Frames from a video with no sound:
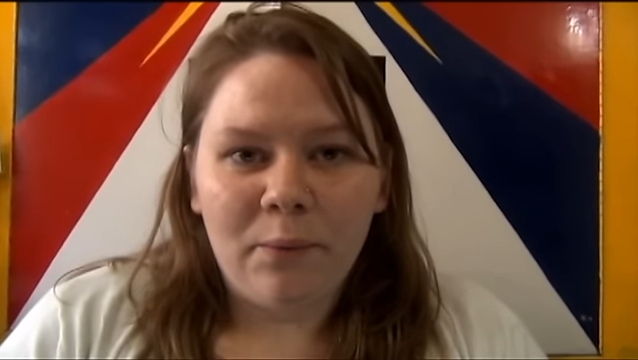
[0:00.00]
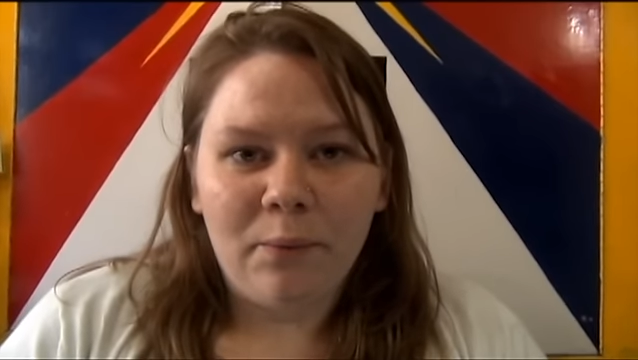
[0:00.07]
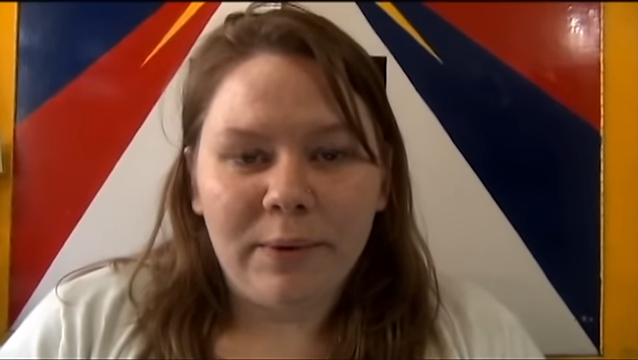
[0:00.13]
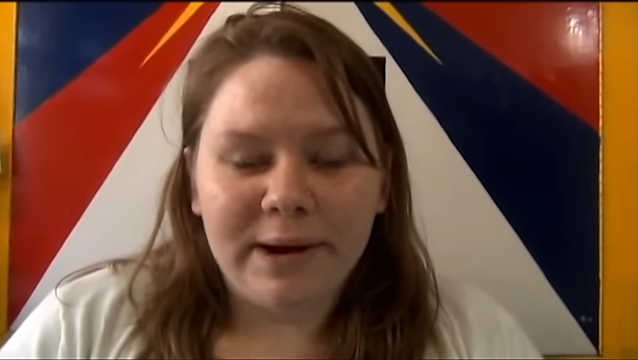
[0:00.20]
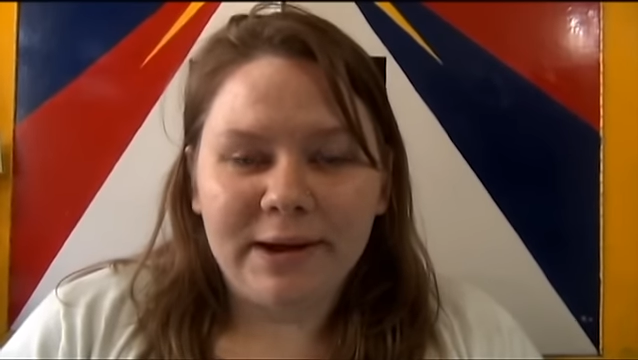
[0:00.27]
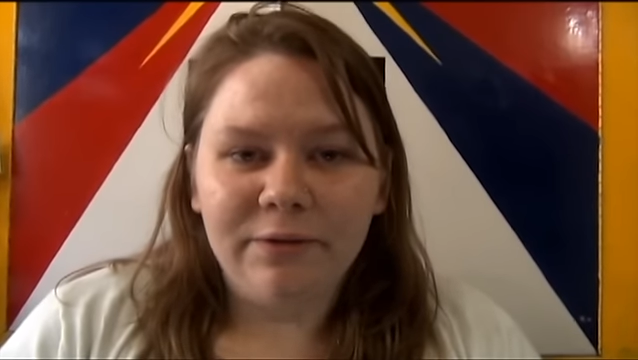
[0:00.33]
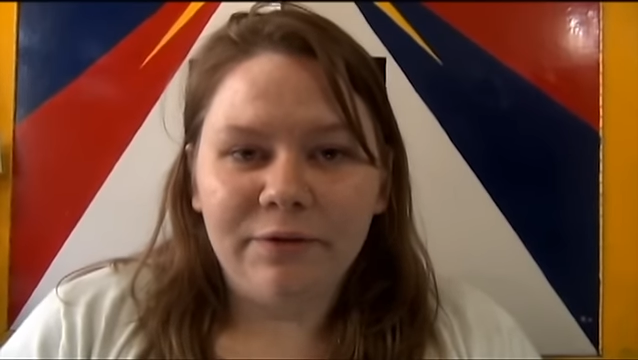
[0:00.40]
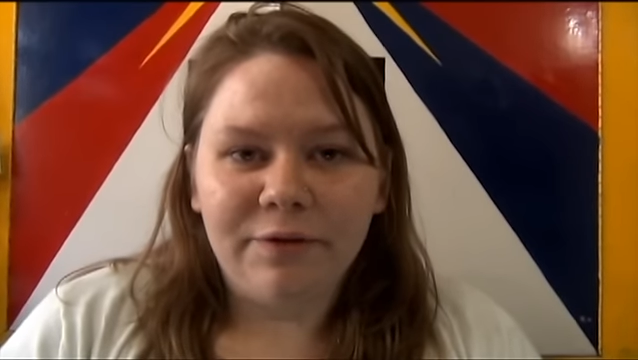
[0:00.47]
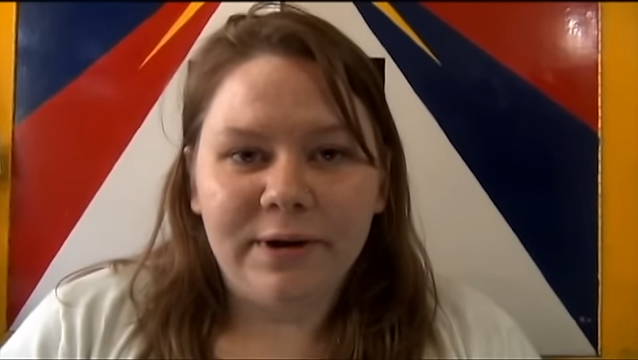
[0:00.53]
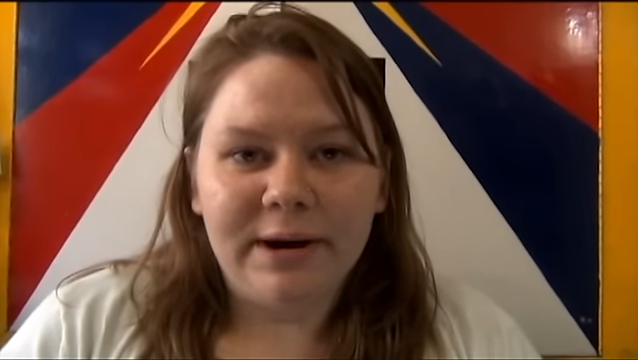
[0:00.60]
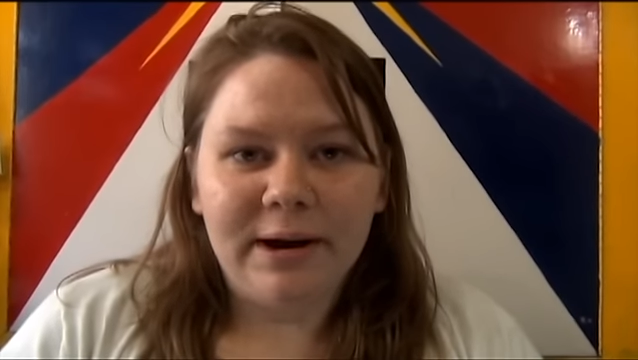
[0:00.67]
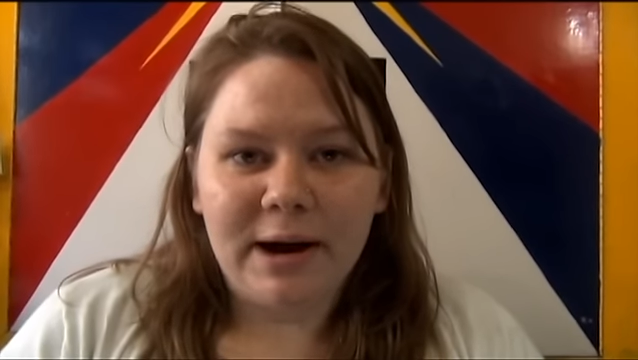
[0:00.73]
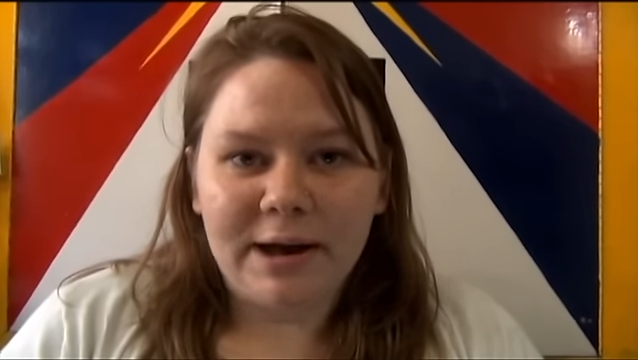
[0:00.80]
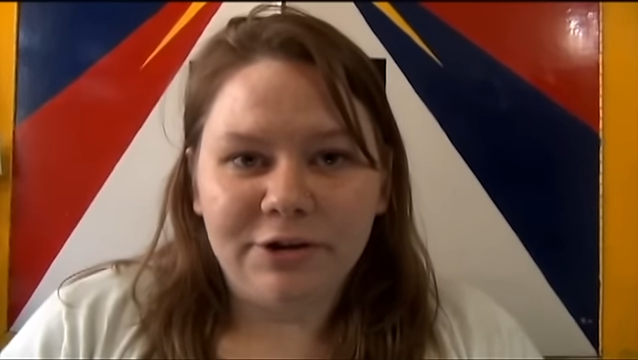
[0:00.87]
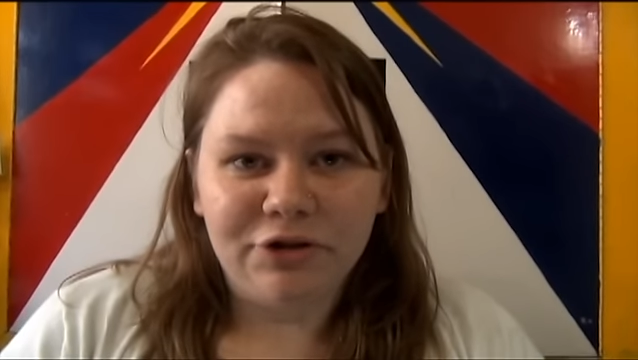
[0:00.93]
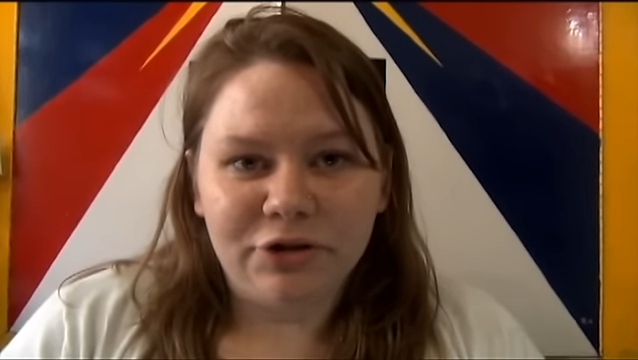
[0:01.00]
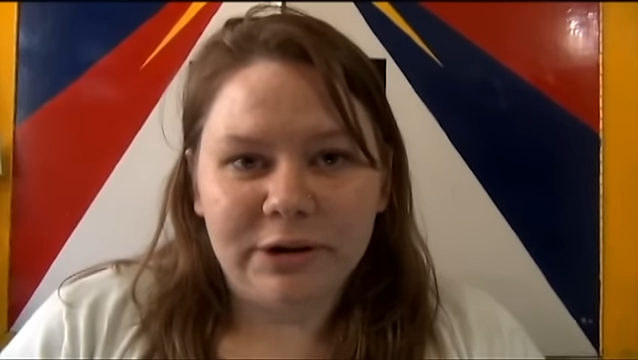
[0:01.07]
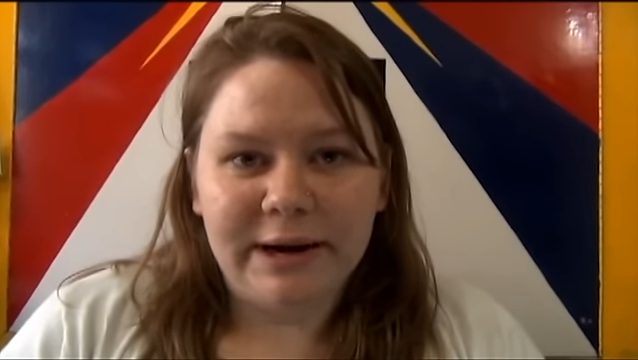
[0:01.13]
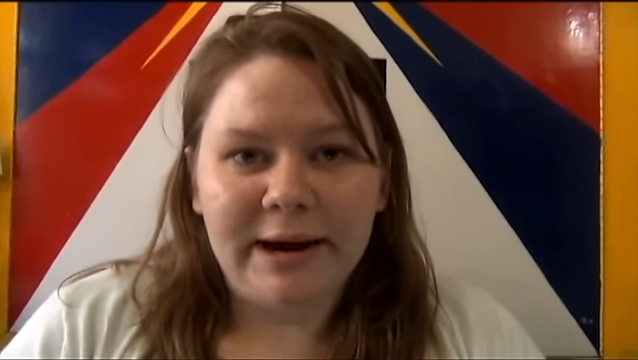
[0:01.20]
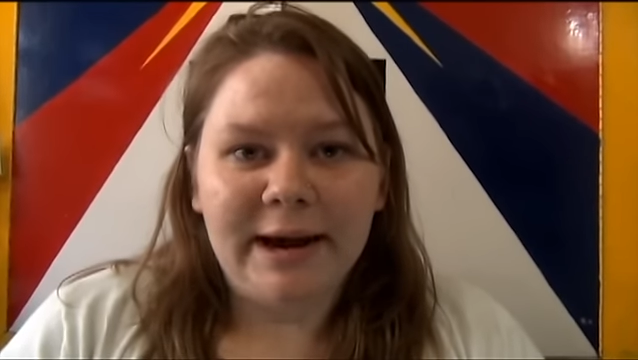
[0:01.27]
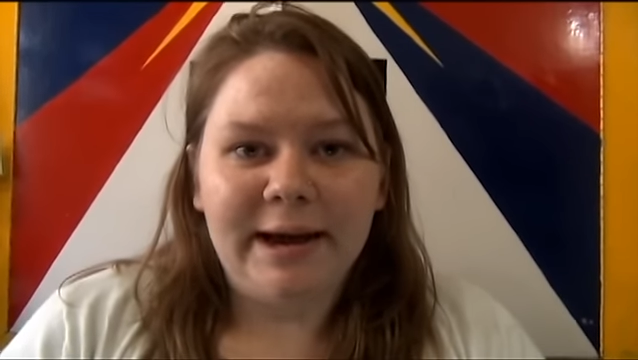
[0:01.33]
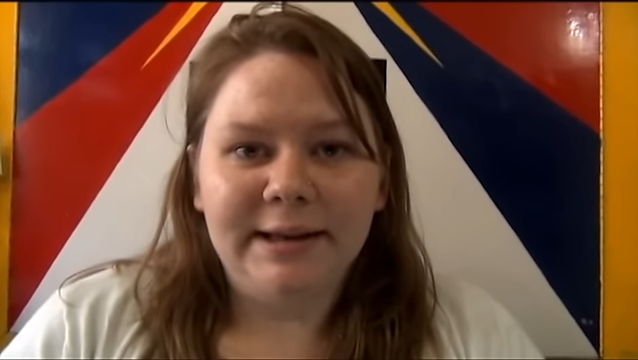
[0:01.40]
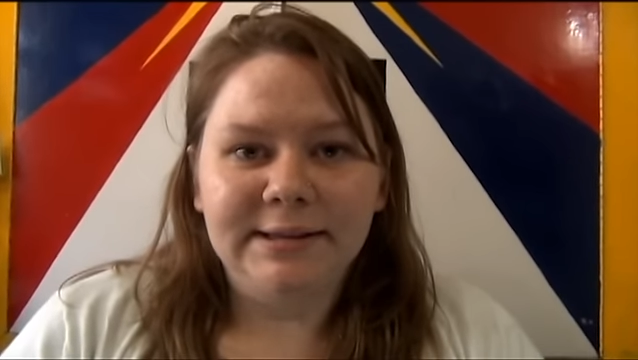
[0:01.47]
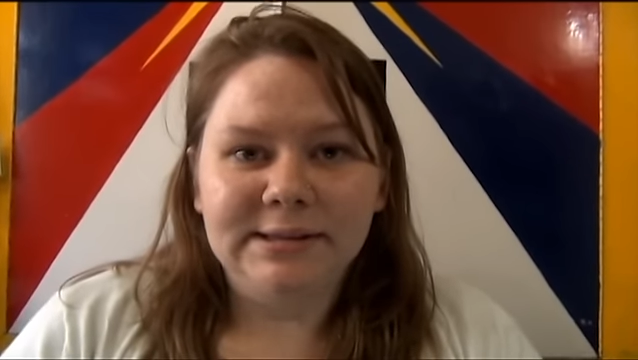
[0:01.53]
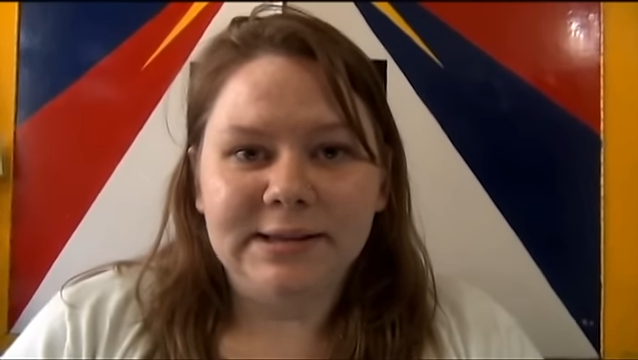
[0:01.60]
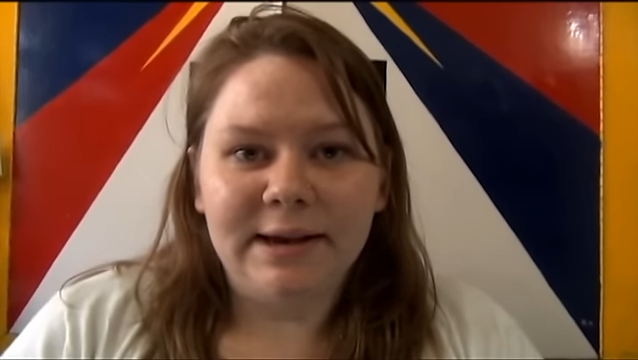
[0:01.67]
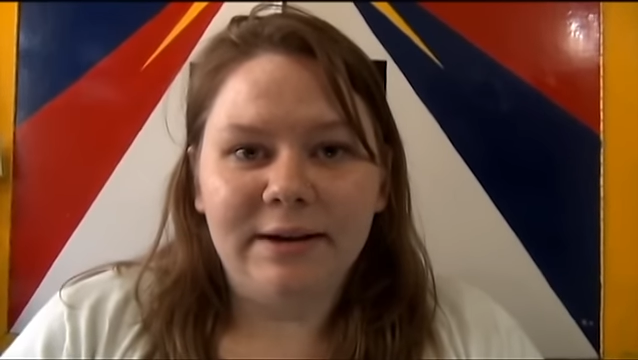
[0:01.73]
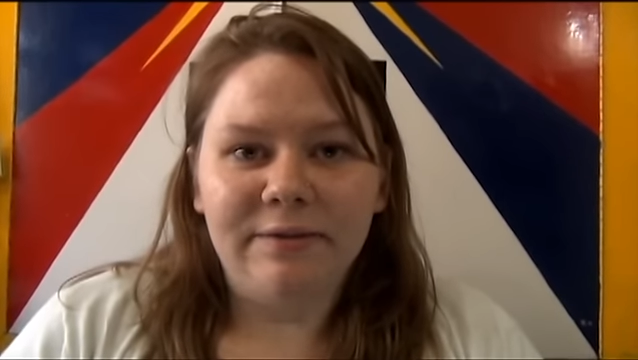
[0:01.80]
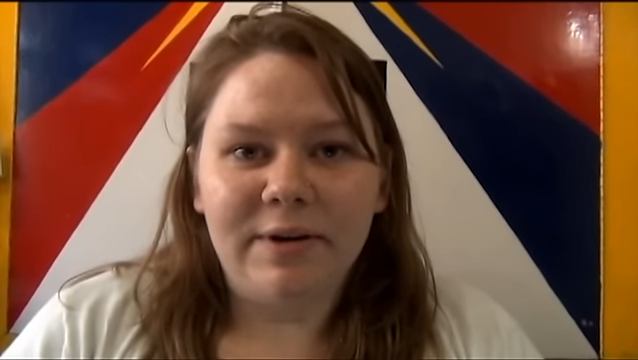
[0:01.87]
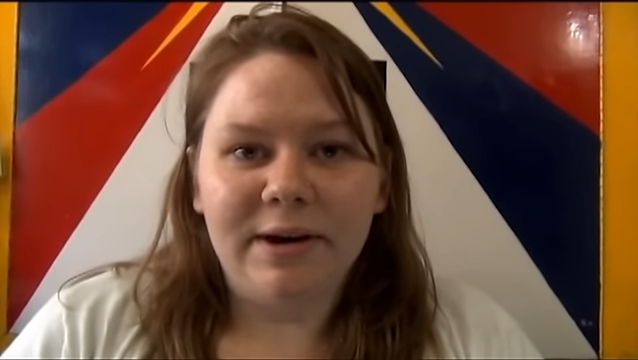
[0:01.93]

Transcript: we can free a country and save